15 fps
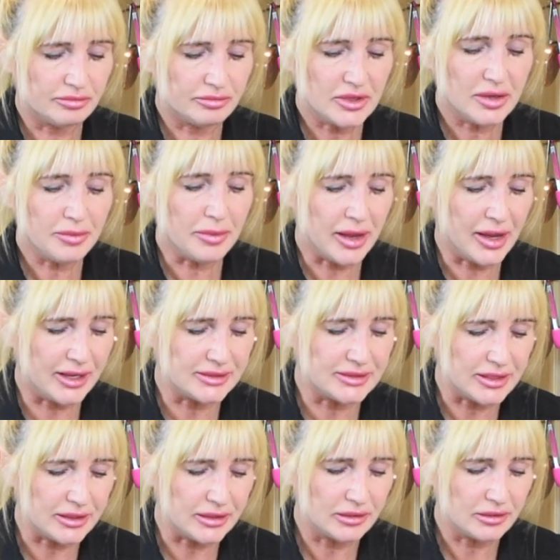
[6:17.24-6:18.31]
keep
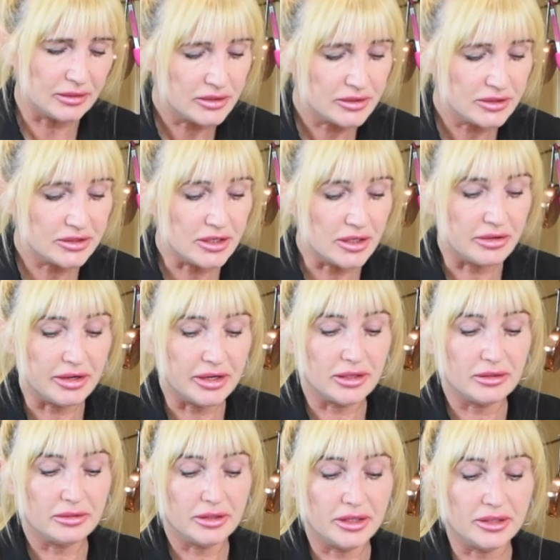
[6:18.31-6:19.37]
adding, stirring,
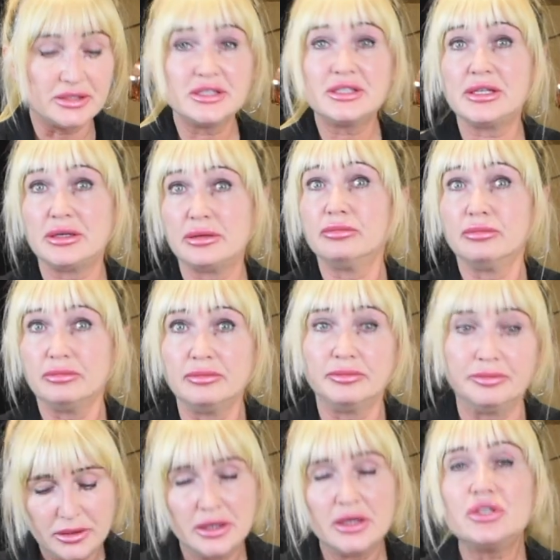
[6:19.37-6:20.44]
and see.
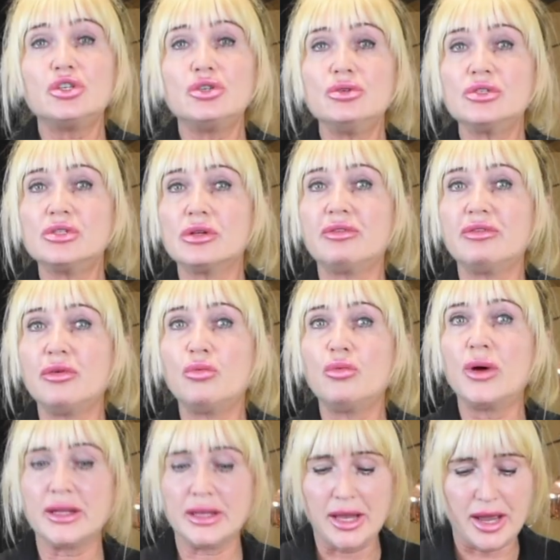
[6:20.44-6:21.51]
The juice of
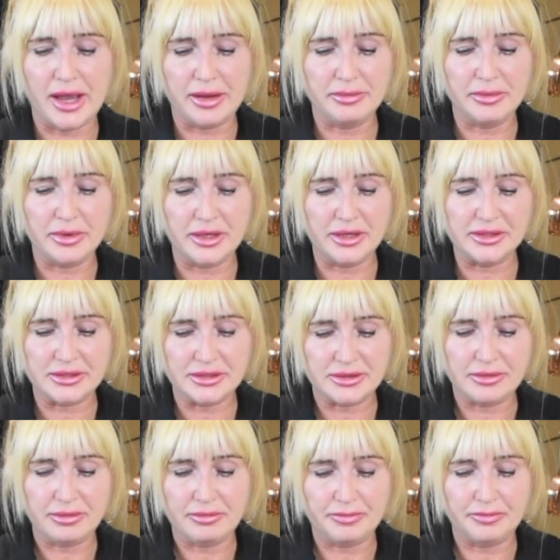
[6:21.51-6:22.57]
1 lime
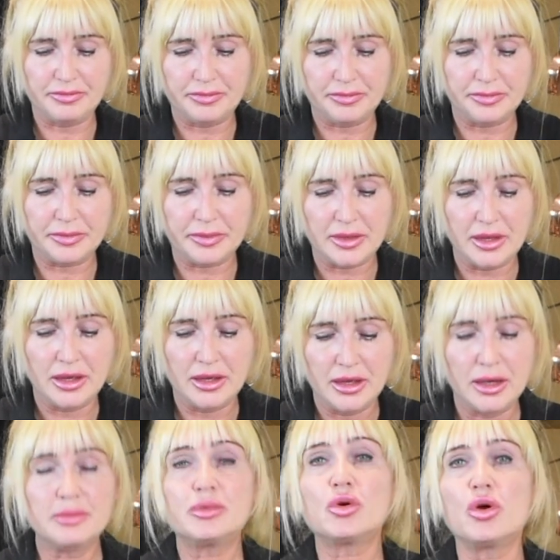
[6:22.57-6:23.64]
is
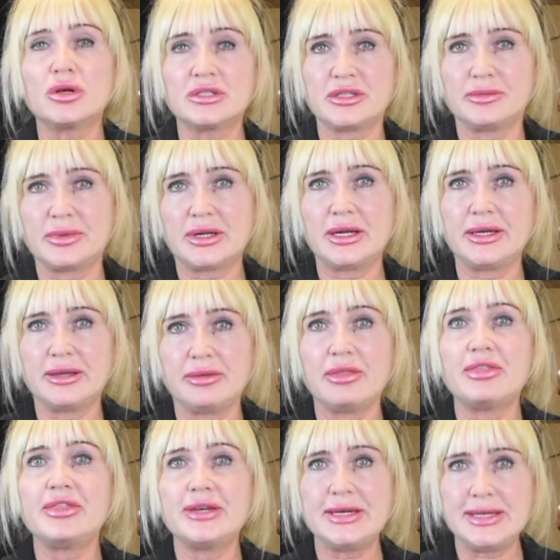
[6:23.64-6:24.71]
approximately
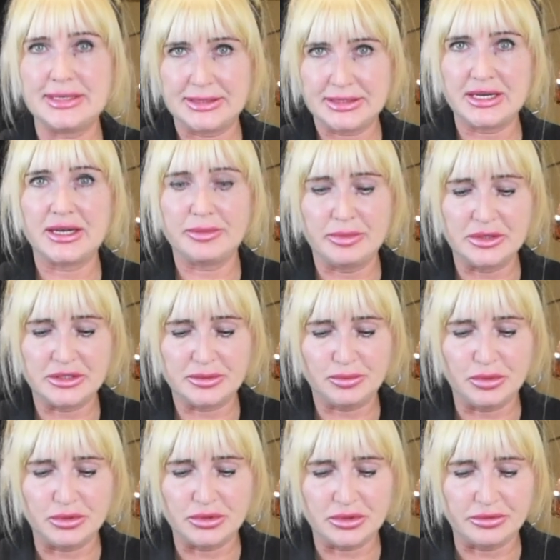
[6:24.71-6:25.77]
3
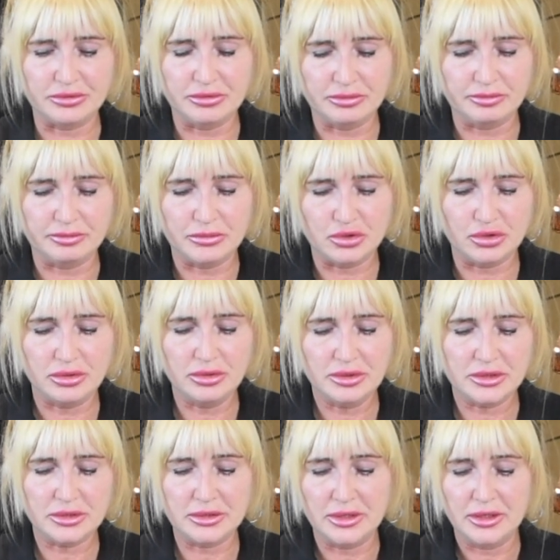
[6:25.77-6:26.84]
tablespoons of
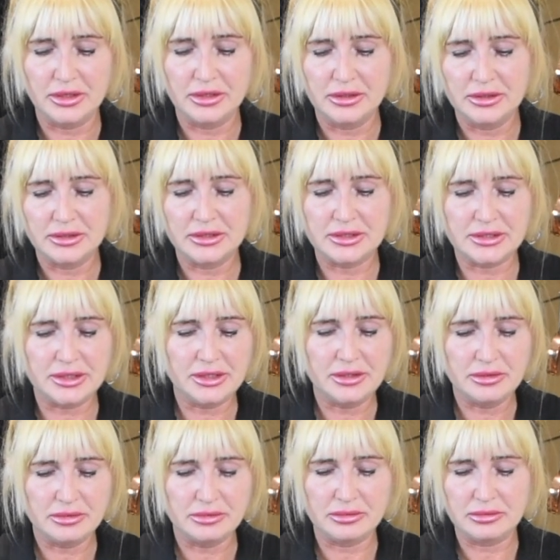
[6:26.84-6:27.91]
juice. See?
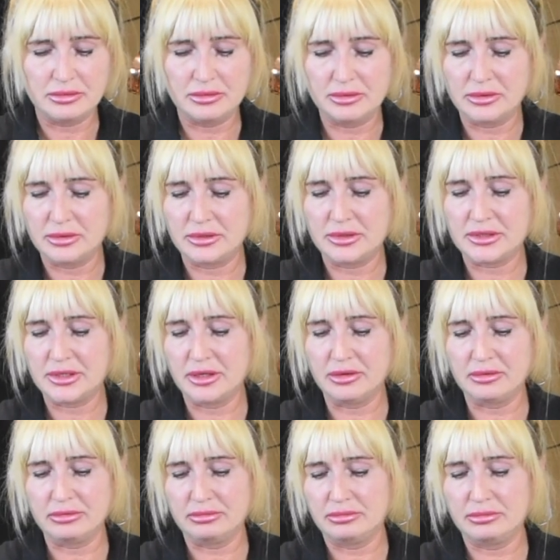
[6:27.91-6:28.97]
Still
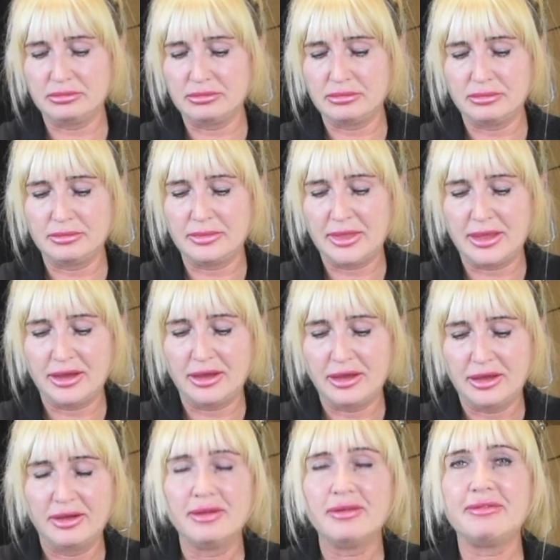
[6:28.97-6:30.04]

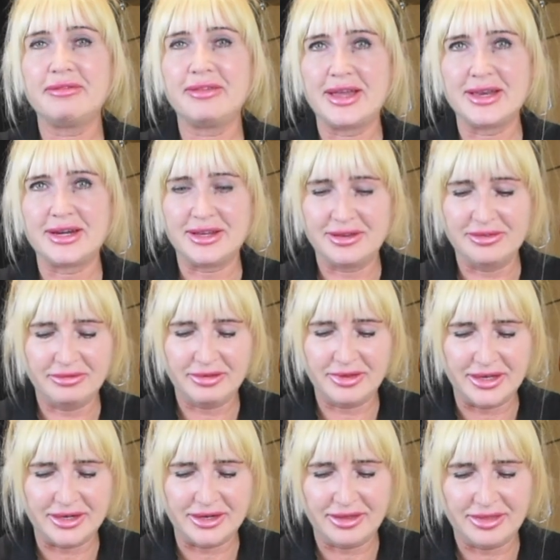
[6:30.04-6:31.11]
very, very
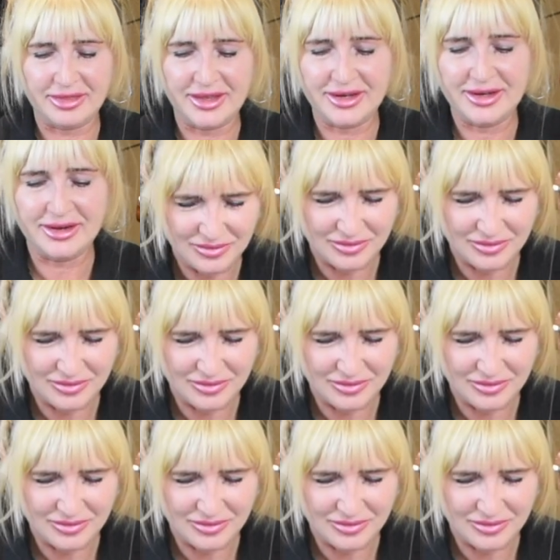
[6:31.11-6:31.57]
thin.